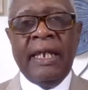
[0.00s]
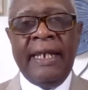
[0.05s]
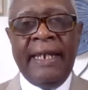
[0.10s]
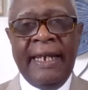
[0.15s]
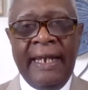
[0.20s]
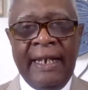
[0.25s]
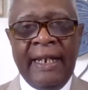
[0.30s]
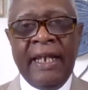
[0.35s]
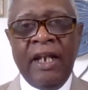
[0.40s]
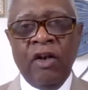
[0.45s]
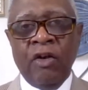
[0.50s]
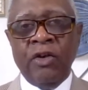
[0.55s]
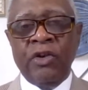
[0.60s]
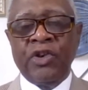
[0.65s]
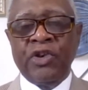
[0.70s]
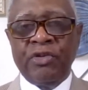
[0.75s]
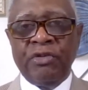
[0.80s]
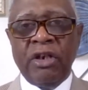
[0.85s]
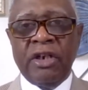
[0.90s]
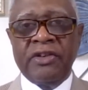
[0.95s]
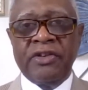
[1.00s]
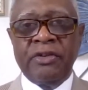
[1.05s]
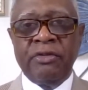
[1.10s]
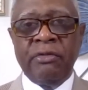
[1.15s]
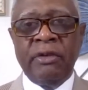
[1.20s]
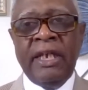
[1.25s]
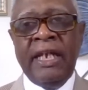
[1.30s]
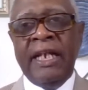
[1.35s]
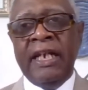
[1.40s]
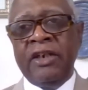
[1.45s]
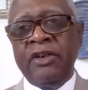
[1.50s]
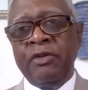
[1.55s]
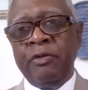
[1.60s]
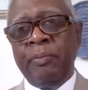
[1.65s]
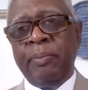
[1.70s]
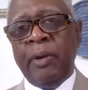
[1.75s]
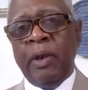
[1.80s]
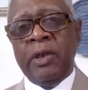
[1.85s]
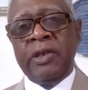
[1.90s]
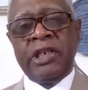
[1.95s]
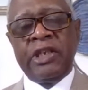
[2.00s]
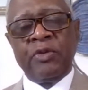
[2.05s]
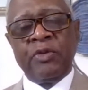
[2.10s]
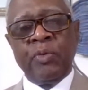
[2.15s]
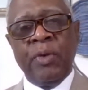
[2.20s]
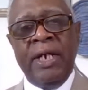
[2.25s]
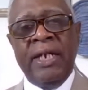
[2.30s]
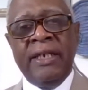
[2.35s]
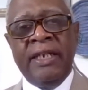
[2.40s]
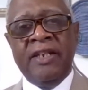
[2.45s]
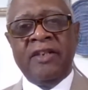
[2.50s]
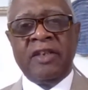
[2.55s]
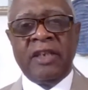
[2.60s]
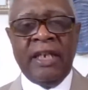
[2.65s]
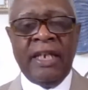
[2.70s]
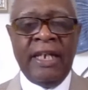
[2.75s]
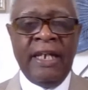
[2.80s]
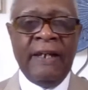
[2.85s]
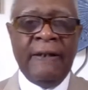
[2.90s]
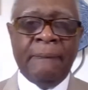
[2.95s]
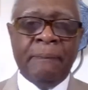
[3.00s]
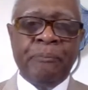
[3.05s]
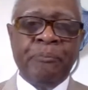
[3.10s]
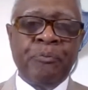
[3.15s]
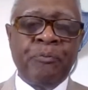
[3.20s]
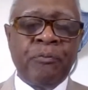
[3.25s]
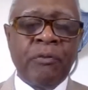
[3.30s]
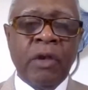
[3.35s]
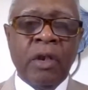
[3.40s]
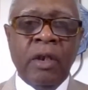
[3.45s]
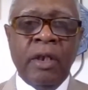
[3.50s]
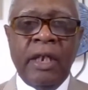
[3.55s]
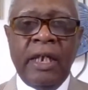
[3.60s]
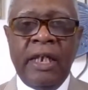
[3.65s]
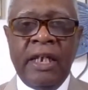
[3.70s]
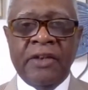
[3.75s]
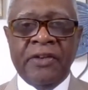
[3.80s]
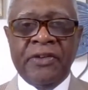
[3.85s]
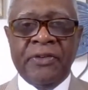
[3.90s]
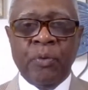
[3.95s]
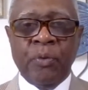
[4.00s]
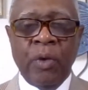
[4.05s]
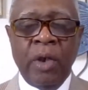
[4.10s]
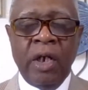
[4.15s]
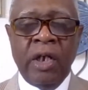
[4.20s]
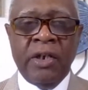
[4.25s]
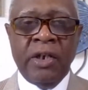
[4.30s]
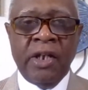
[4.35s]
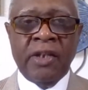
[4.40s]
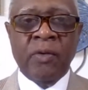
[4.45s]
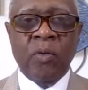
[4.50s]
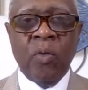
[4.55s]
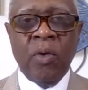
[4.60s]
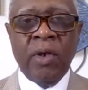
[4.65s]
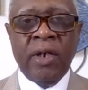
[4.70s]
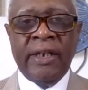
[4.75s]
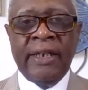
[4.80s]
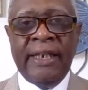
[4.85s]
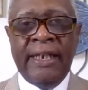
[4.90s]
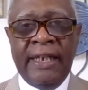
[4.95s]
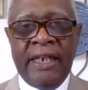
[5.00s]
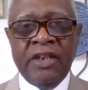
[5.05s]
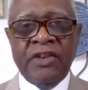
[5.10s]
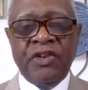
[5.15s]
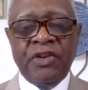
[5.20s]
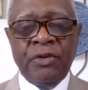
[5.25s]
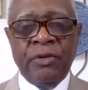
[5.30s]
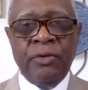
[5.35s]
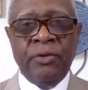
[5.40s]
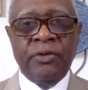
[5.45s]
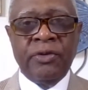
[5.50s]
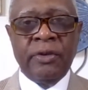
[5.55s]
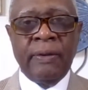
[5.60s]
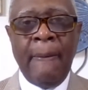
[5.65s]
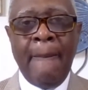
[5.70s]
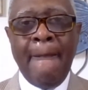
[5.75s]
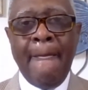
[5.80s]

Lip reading: getting it on trucks to get it to places where it needs to get is another one of the issues.